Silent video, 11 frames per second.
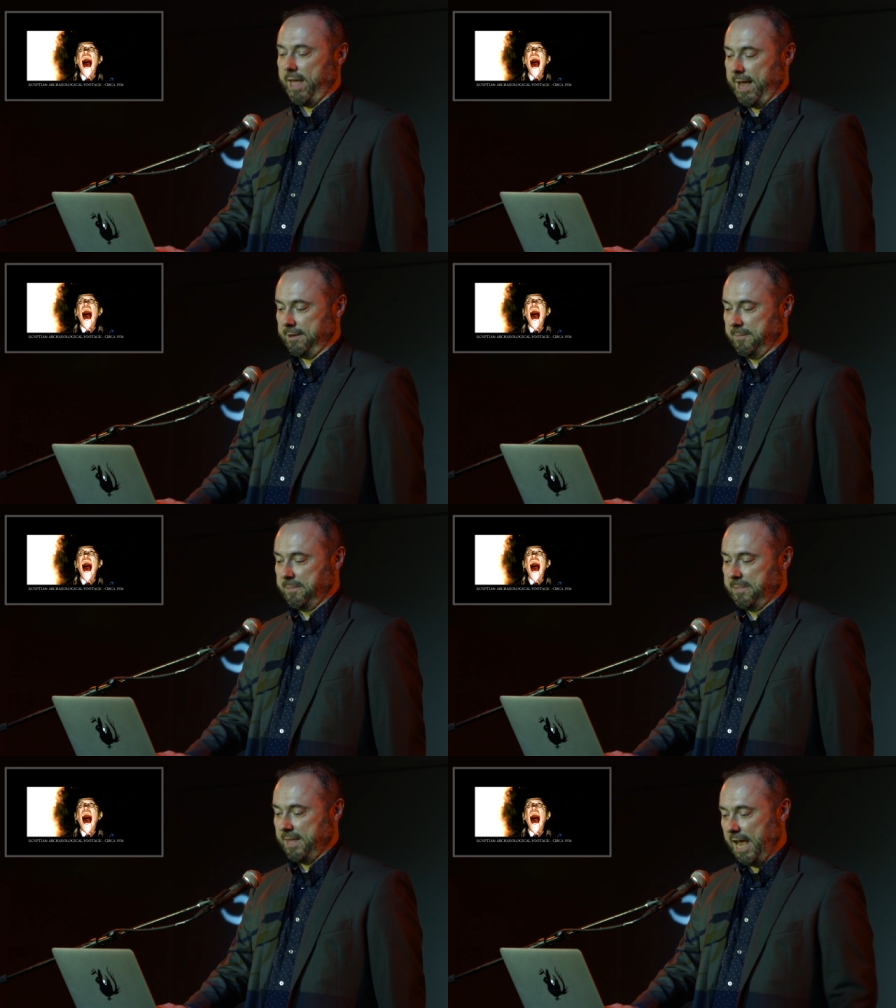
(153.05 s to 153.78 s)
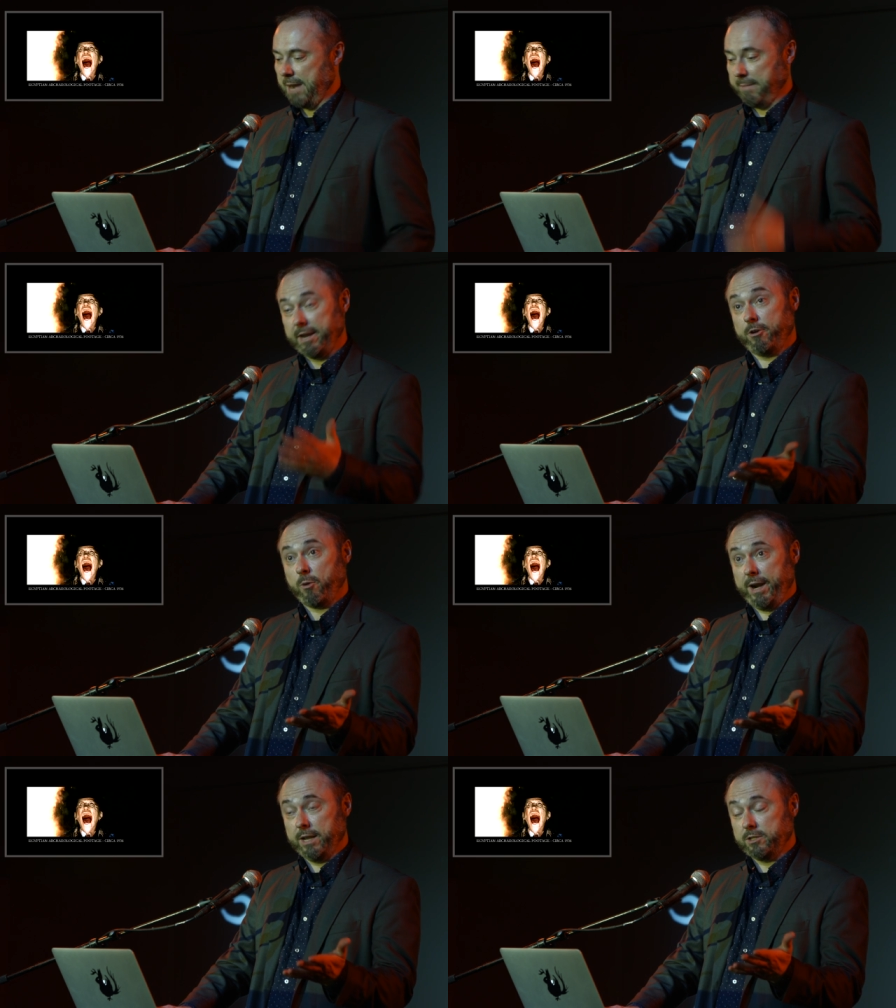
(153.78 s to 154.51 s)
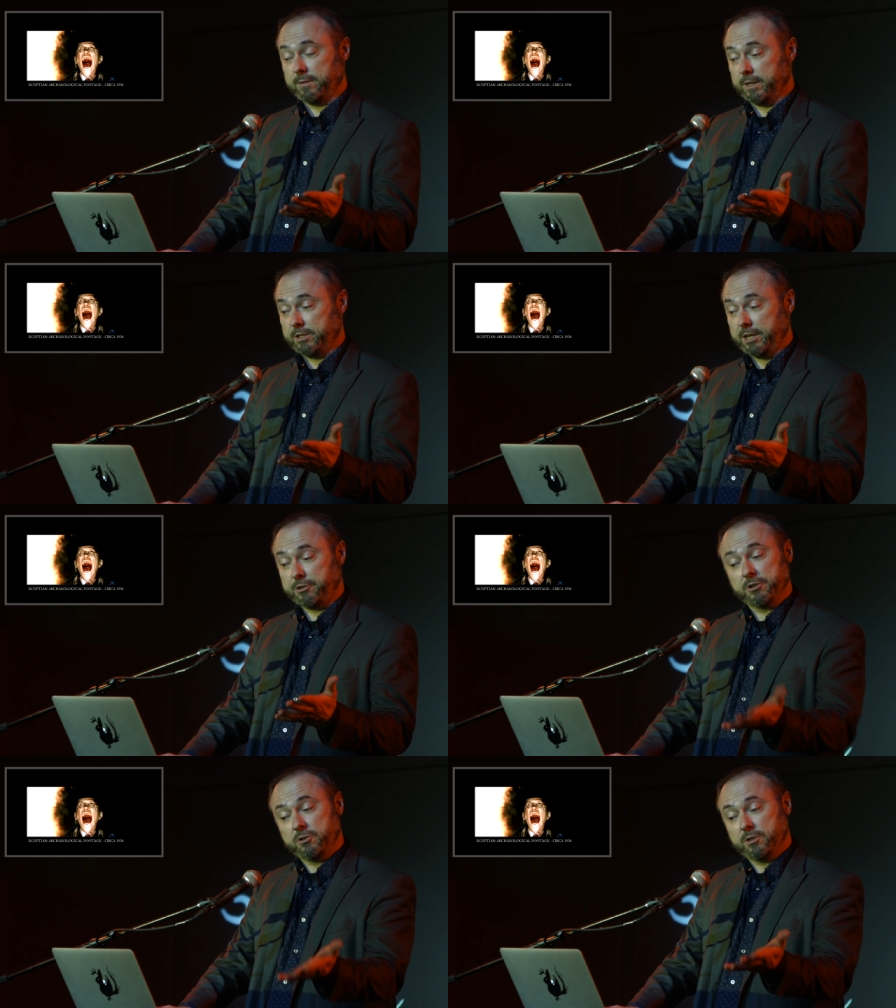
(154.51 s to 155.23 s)
that and Mediterranean
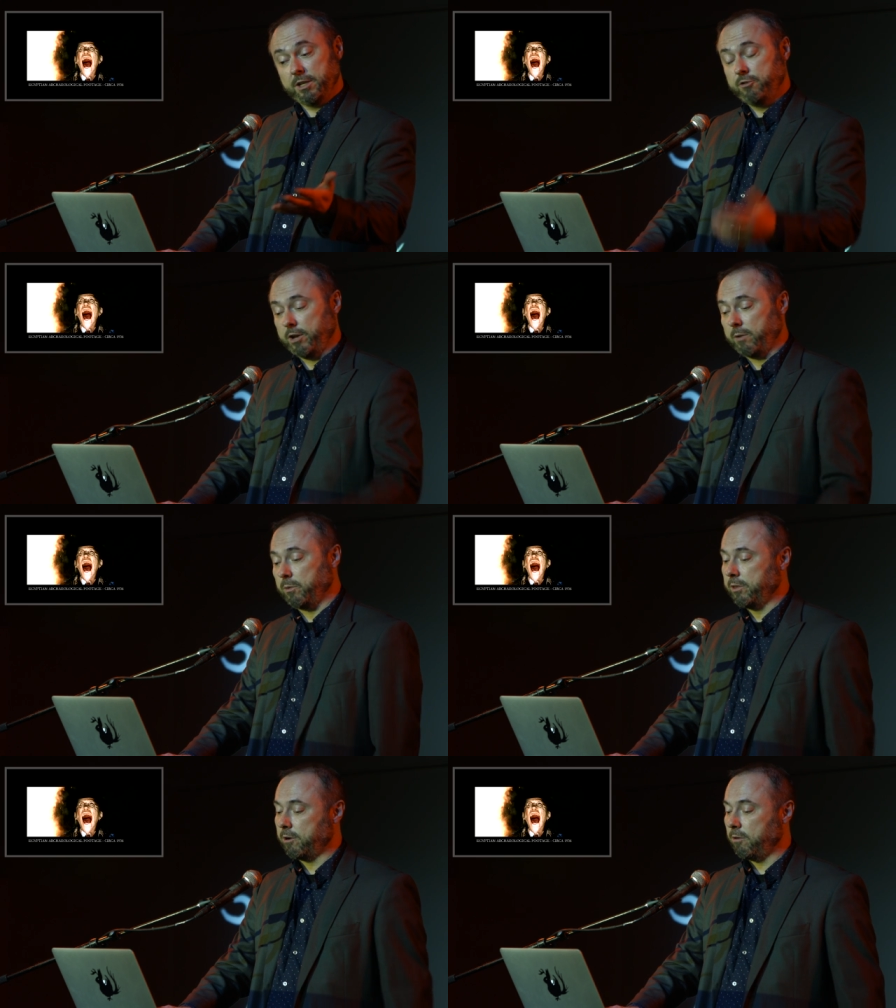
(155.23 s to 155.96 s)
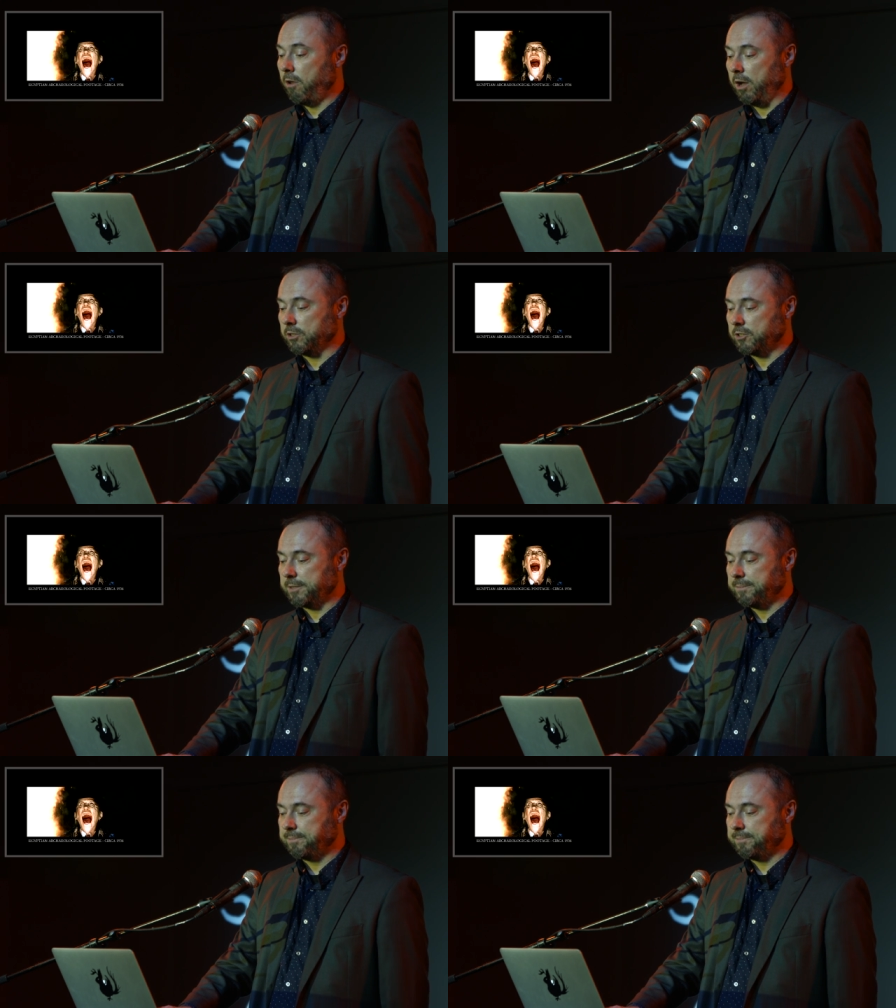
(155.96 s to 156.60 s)
civilizations in general that are lost.